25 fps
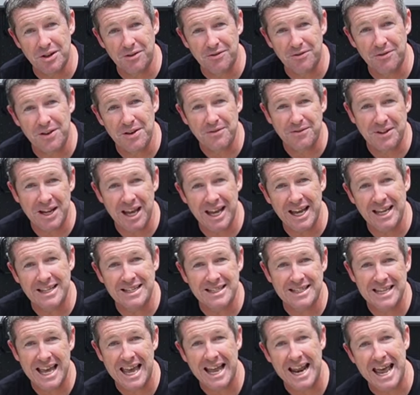your 15
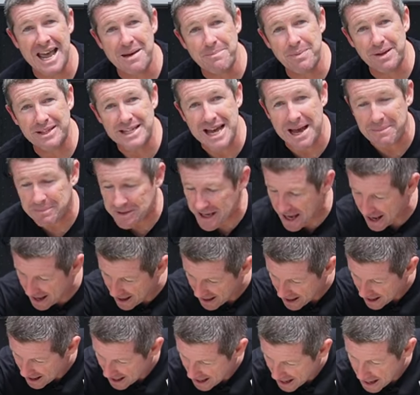to 10 amp adapter,
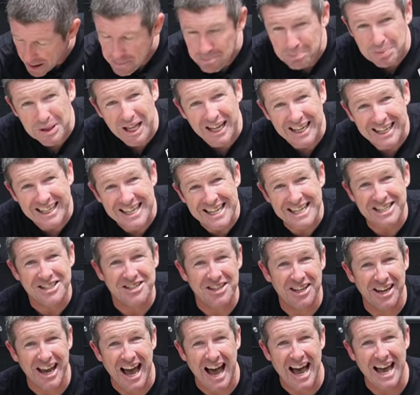plug it
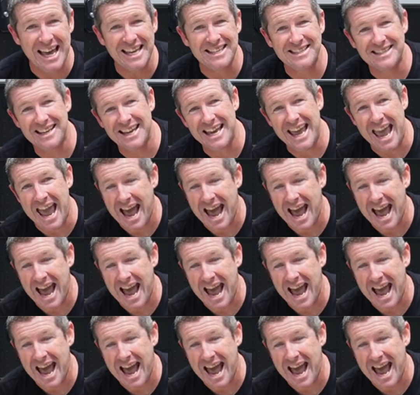into your AC